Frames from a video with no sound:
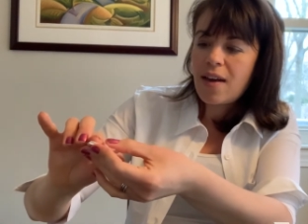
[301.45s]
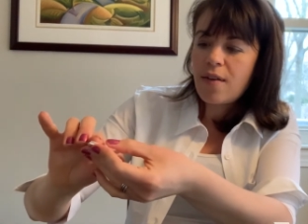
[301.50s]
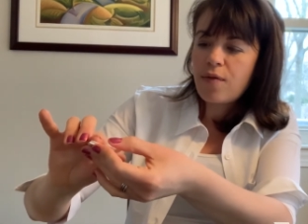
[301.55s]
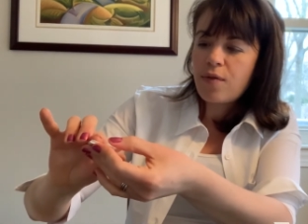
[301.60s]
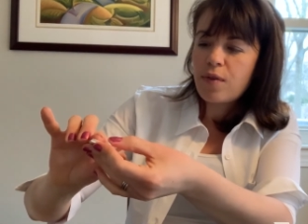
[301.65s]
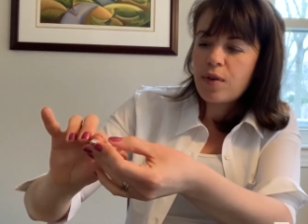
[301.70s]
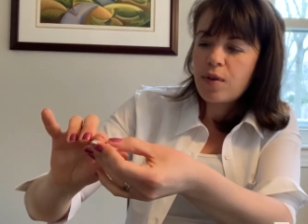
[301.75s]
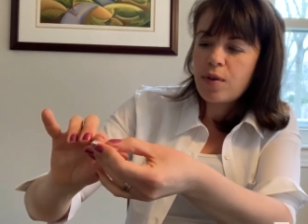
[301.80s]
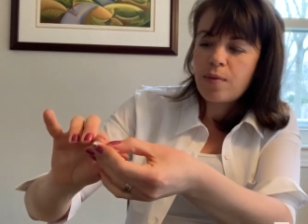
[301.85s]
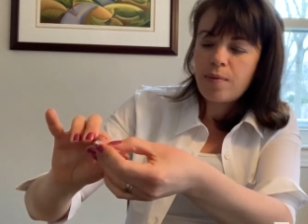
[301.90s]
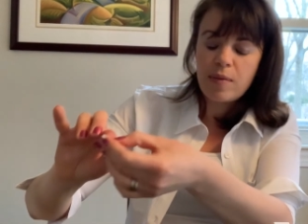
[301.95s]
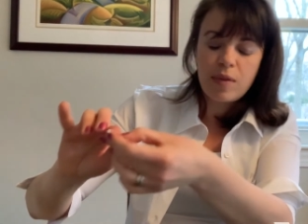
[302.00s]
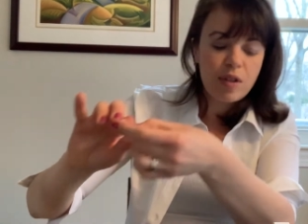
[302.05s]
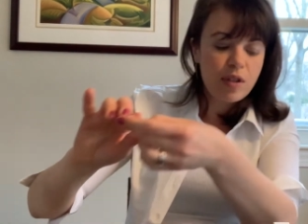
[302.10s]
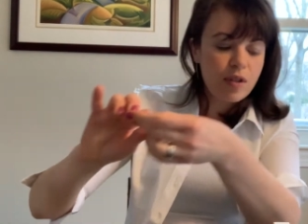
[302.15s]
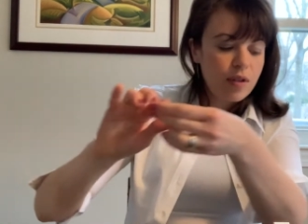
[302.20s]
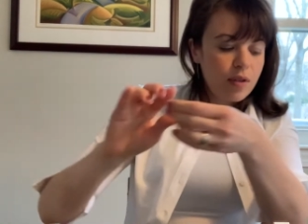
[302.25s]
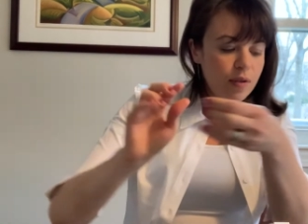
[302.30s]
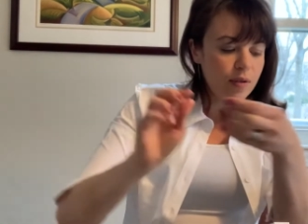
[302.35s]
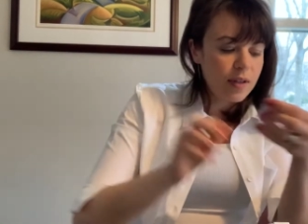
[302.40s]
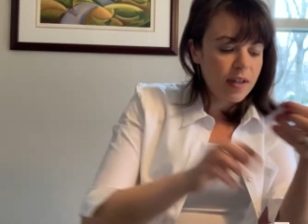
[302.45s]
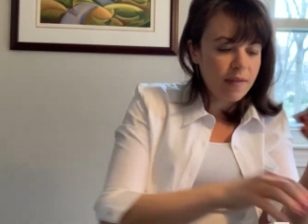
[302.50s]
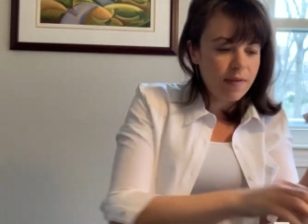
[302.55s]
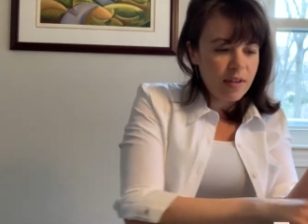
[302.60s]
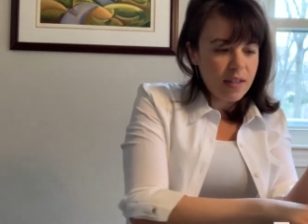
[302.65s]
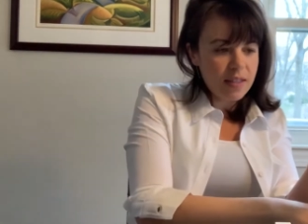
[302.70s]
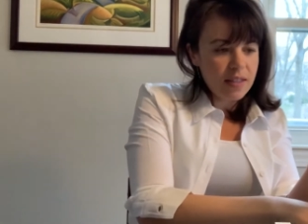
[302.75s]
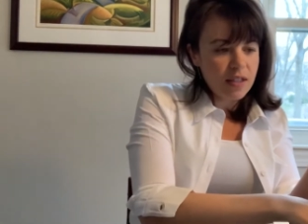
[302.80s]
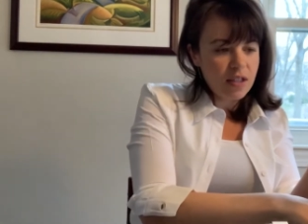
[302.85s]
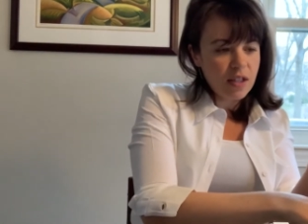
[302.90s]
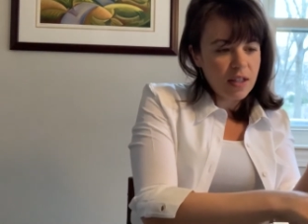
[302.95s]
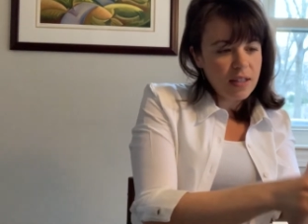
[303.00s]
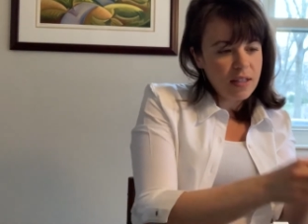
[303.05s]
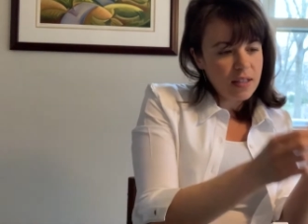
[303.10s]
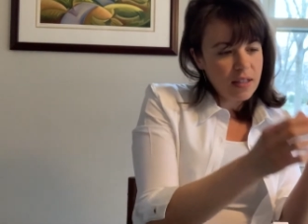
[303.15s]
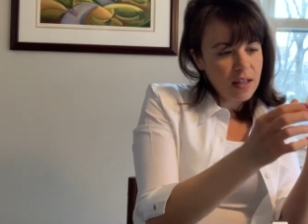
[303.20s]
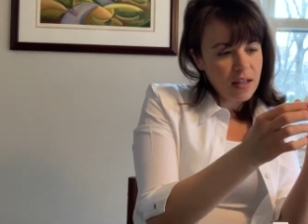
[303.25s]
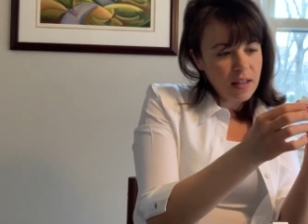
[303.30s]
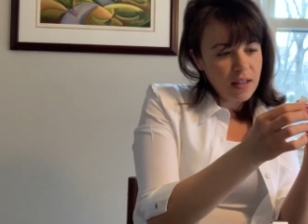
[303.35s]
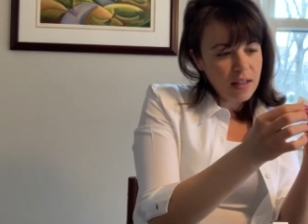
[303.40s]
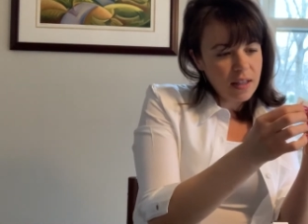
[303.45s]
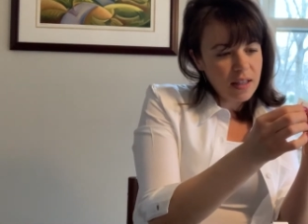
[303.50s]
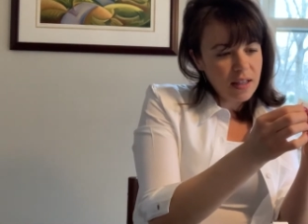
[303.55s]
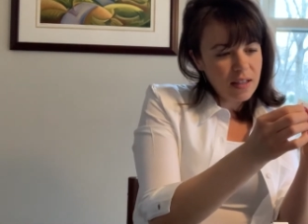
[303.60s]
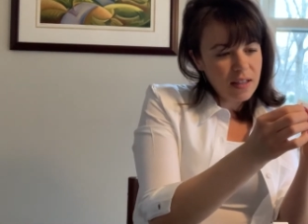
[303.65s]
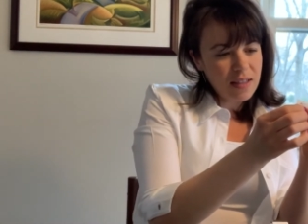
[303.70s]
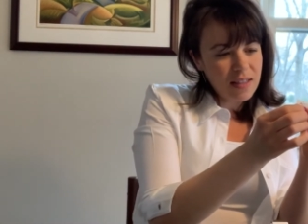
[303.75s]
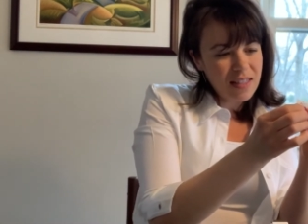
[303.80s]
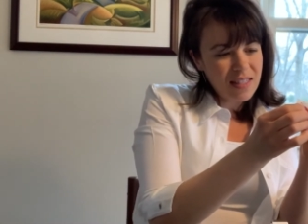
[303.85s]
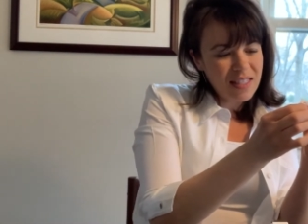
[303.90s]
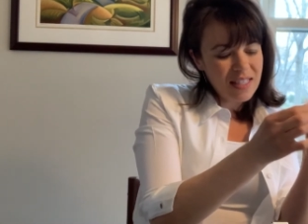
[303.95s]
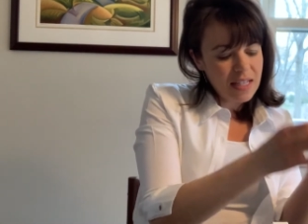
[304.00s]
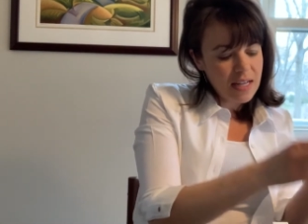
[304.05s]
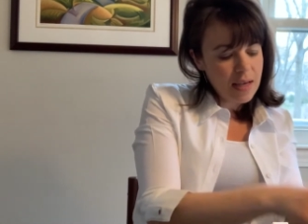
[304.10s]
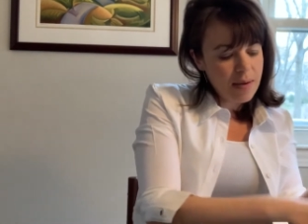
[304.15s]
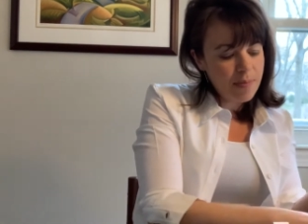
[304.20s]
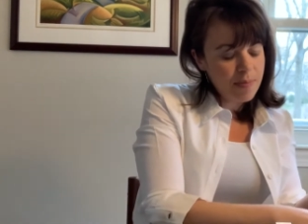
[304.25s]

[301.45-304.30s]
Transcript: enough room to give this just a little snip.